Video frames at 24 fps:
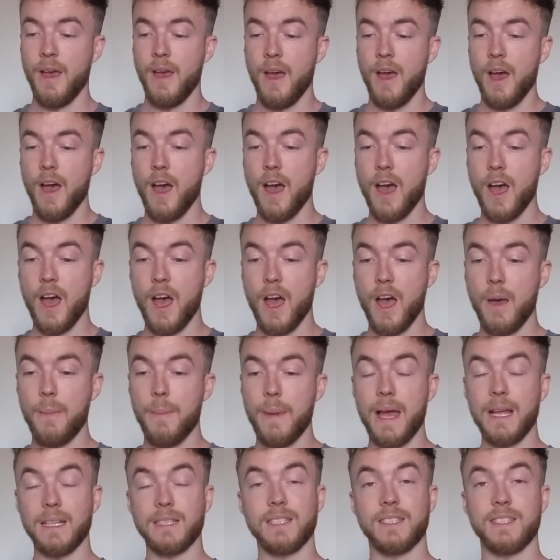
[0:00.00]

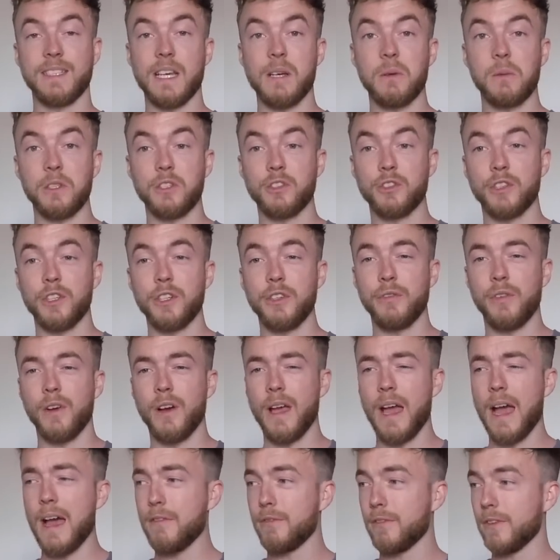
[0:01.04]
And to tell the truth, I
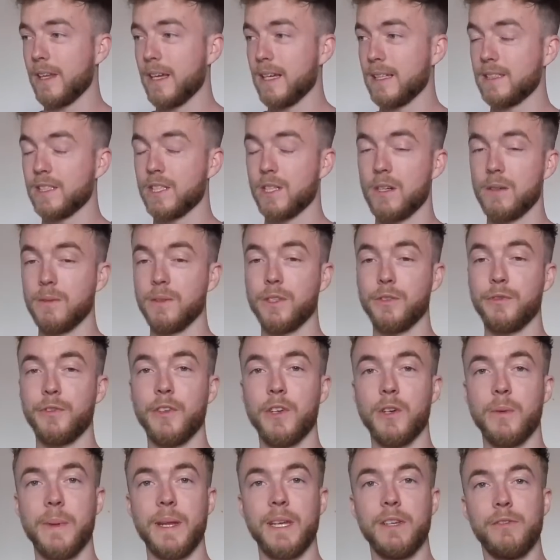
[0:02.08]
haven't had time to
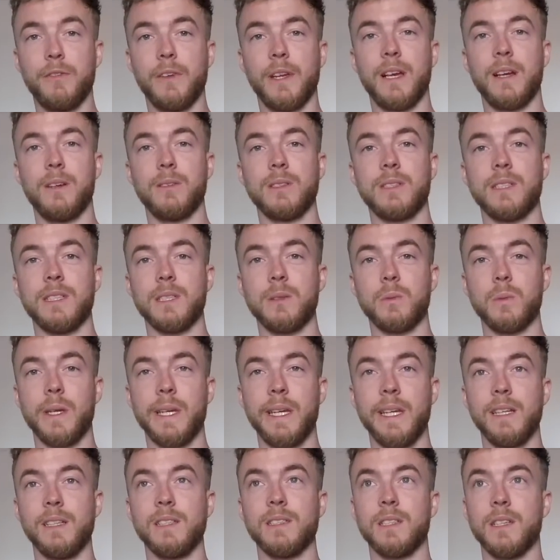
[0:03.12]
film anything else this
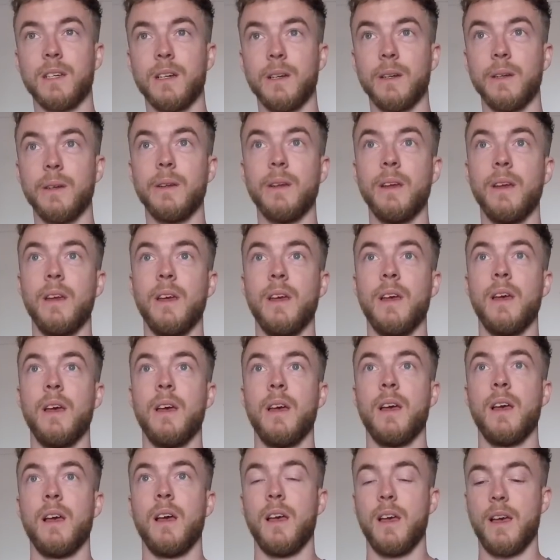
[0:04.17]
week, so
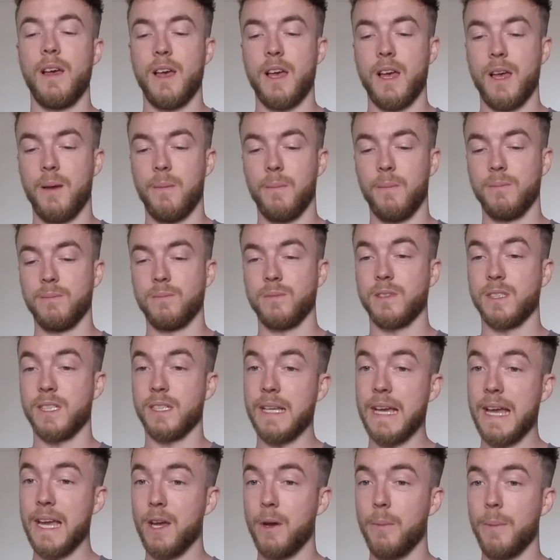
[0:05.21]

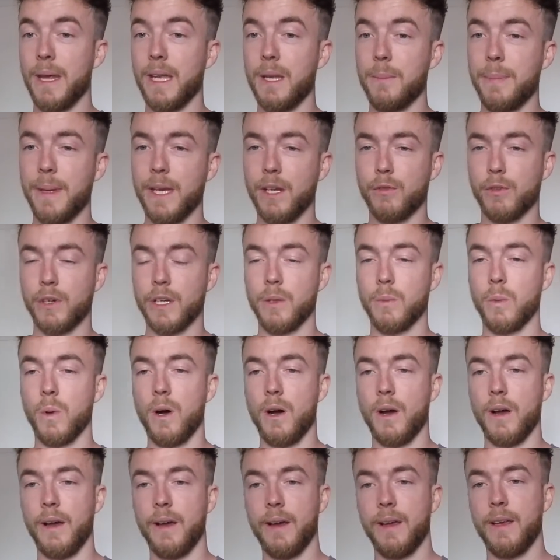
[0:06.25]
today I'm at the big
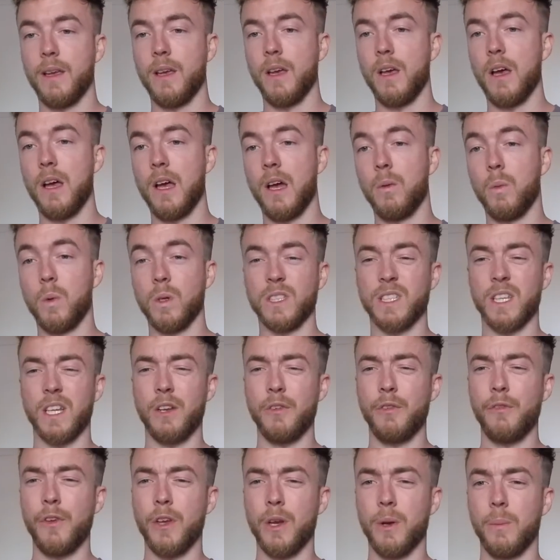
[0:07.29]
rewire. I was going
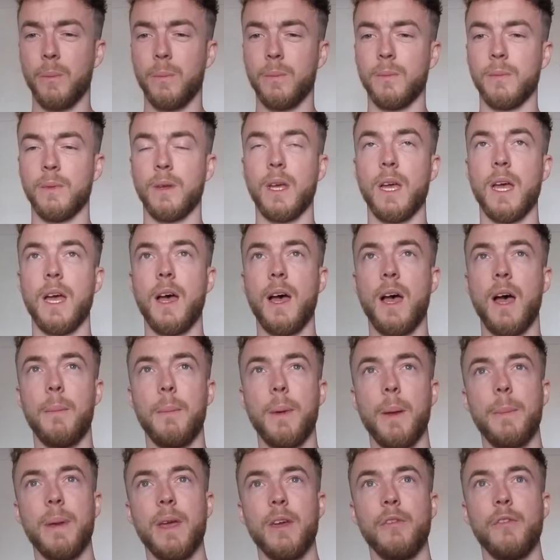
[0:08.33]
to film
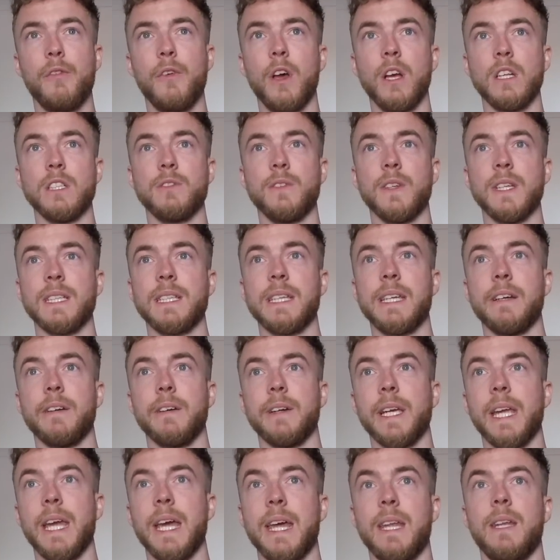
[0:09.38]
a bit of first fix here
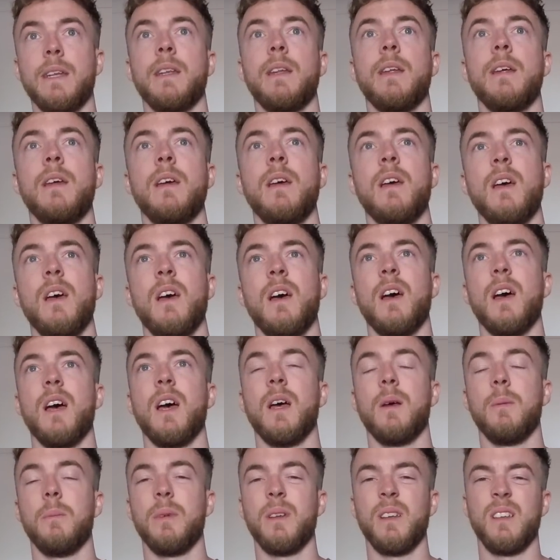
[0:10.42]
again,
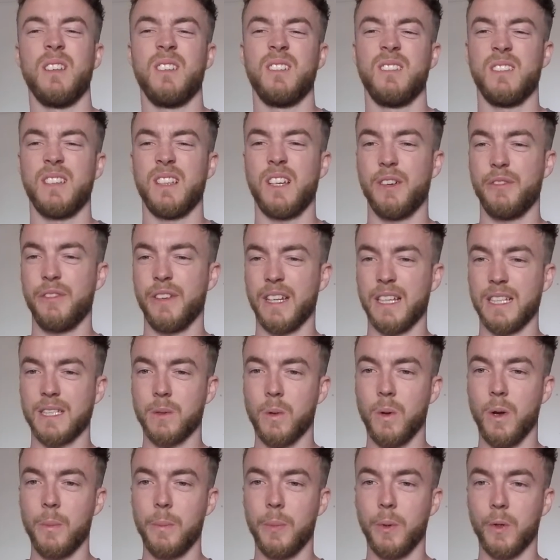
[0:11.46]
but I think that's
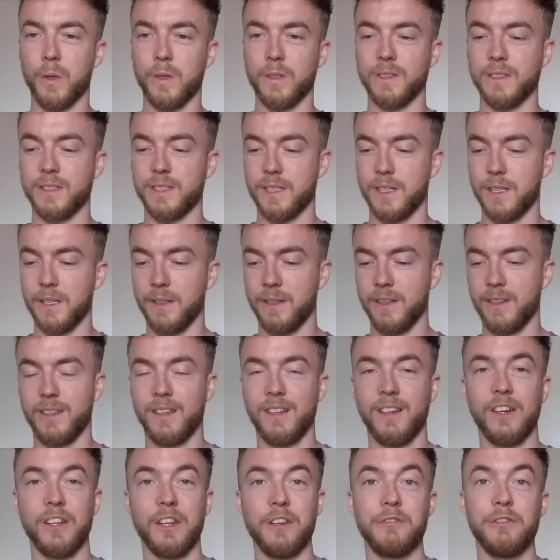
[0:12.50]
quite boring, so
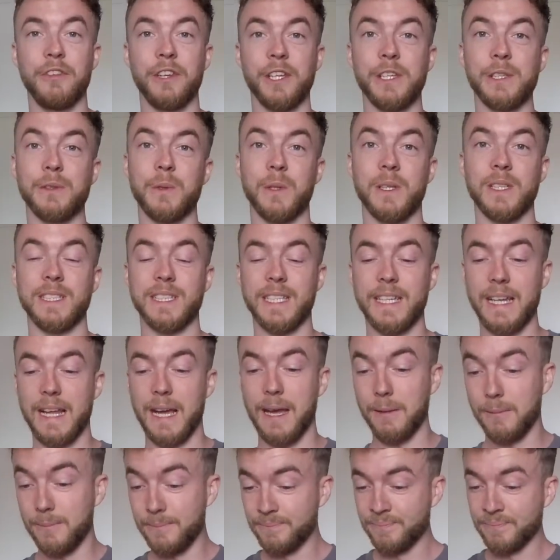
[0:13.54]
I don't think you'd want to see
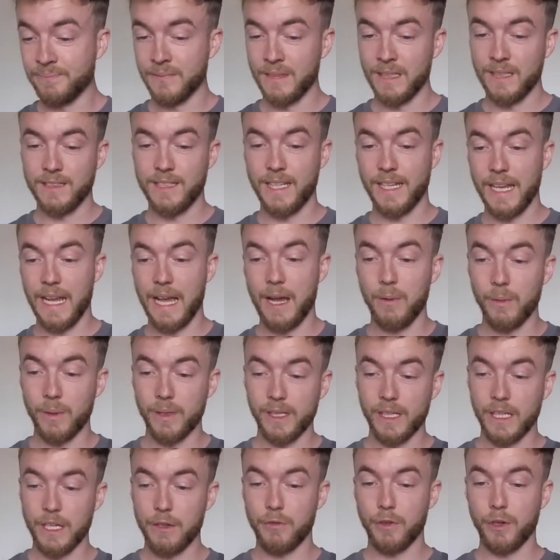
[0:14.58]
that. So anyhow, I'm going
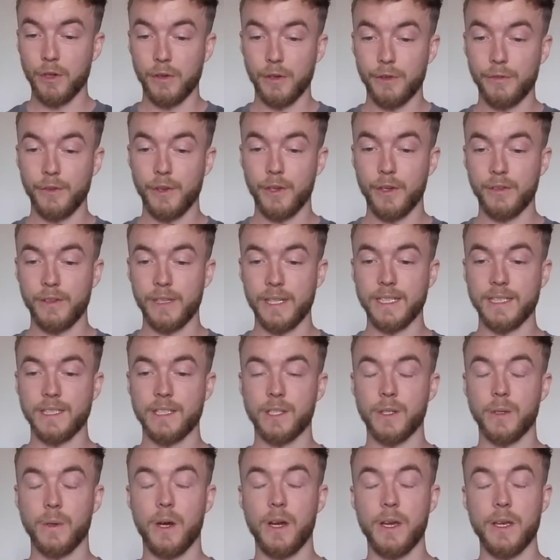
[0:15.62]
to give you a review of these
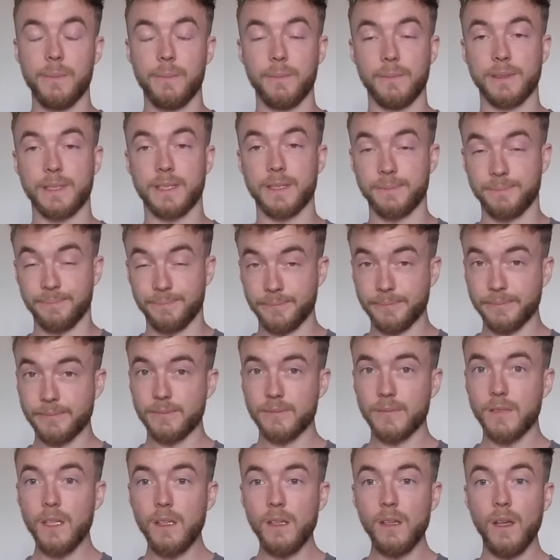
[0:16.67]
two items.
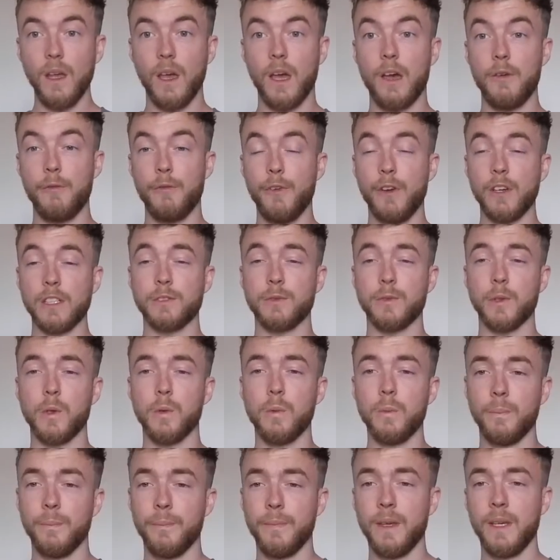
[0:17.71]
First of
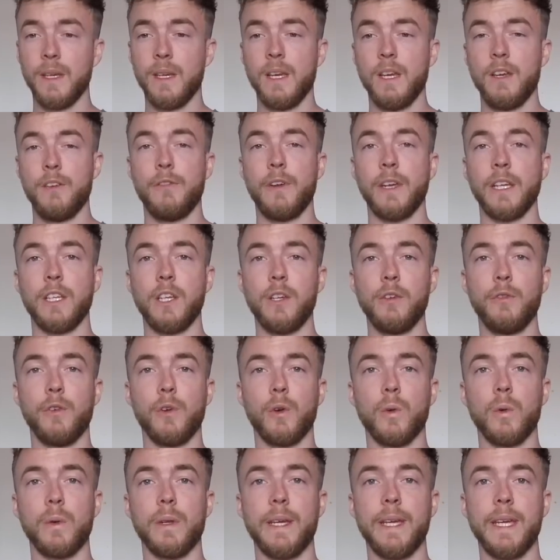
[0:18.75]
all, thank you for
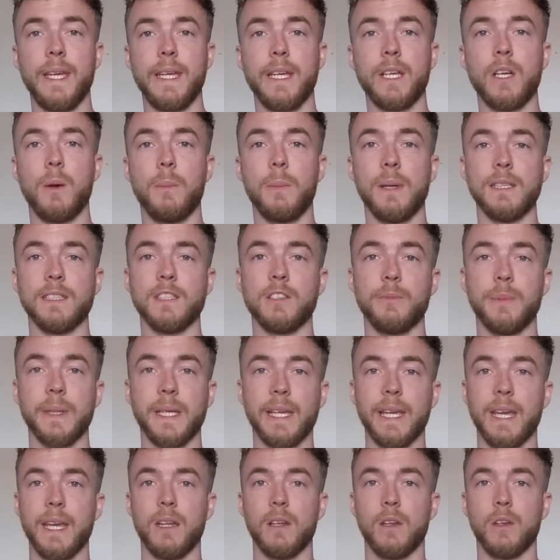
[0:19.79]
all the comments I've been
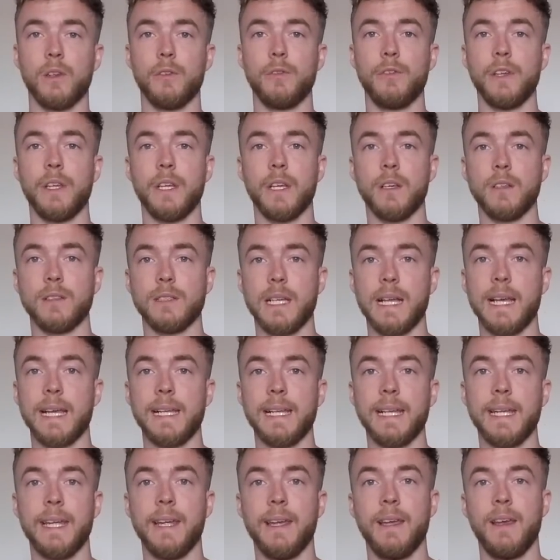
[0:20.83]
getting on the videos
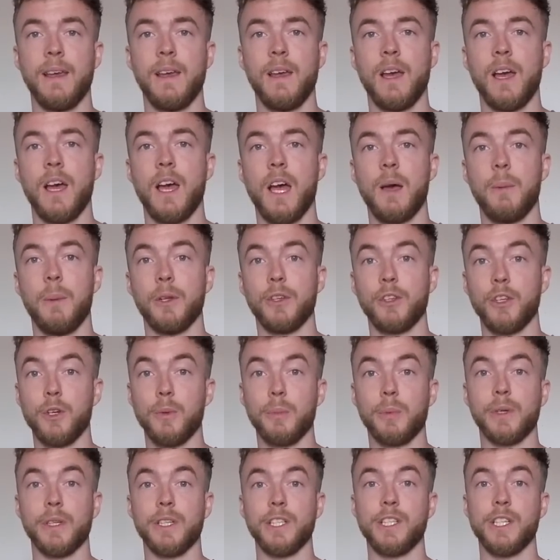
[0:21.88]
lately. I do
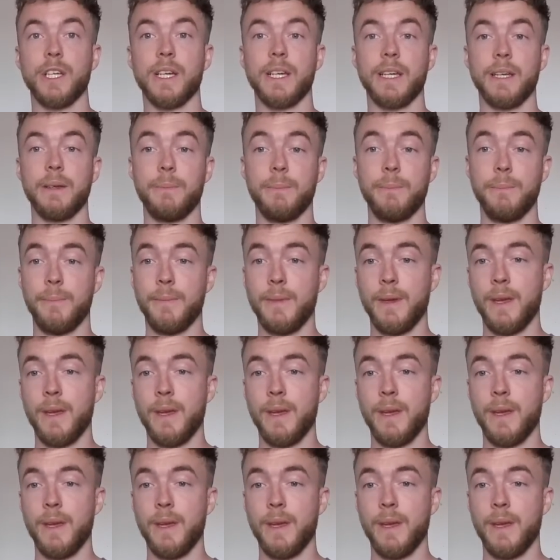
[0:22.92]
appreciate them.